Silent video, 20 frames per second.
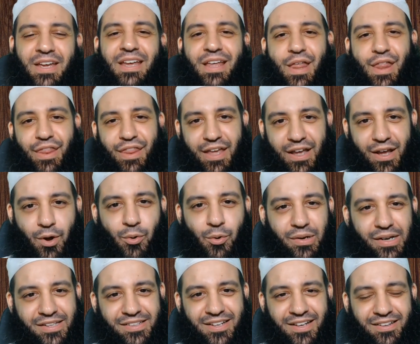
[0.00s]
They are only
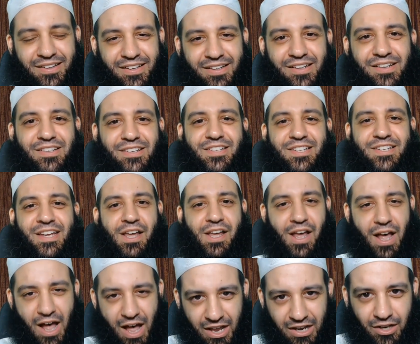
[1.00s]
10 days
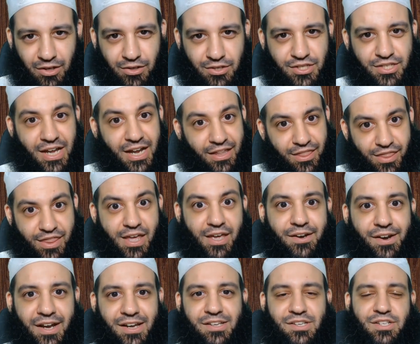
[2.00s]
alongside their
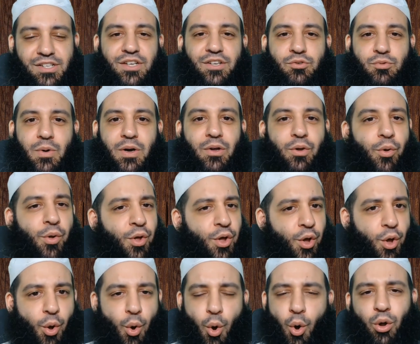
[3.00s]
nights as well.
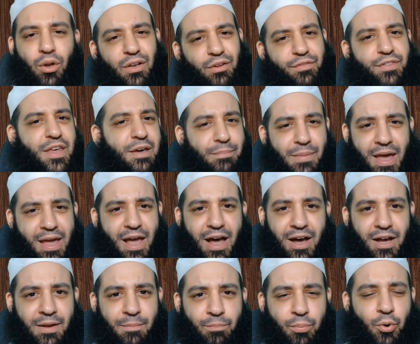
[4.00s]
All of them are
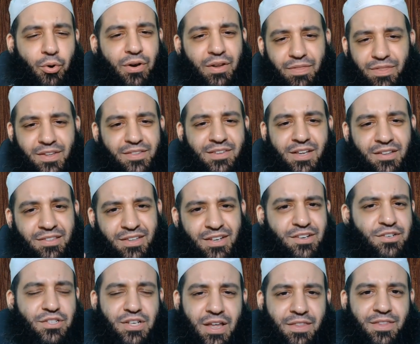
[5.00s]
important, the 10
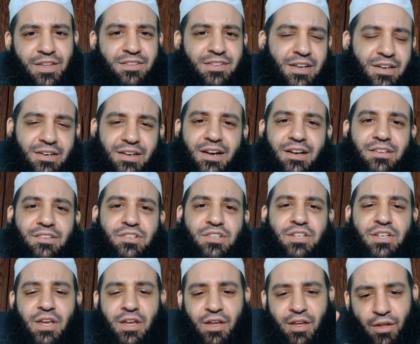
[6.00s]
days and the 10 nights.
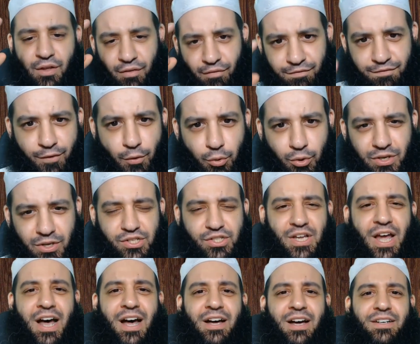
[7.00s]
Focus
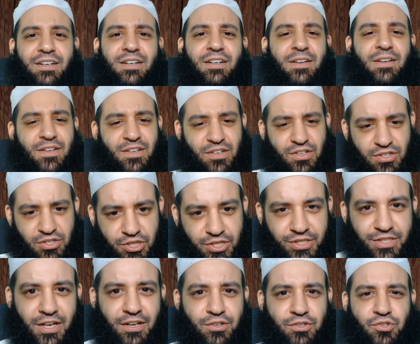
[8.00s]
hard,
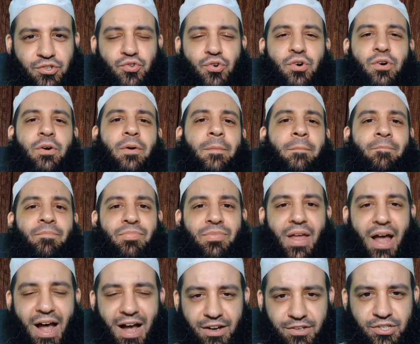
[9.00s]
stay strong.
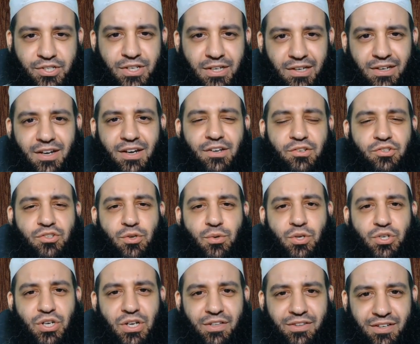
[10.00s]
Ask Allah Azza wa
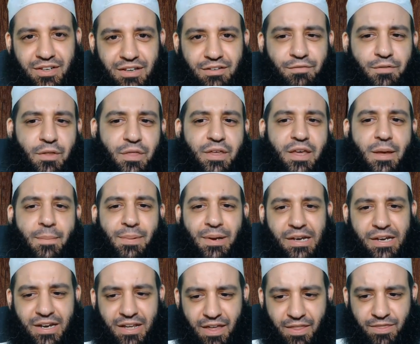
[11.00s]
Jal to give you the
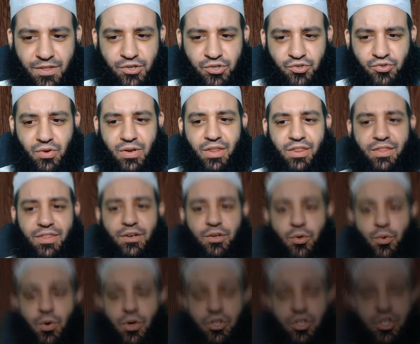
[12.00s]
ability and the strength that you
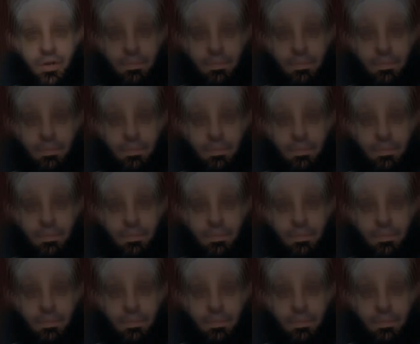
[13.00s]
worship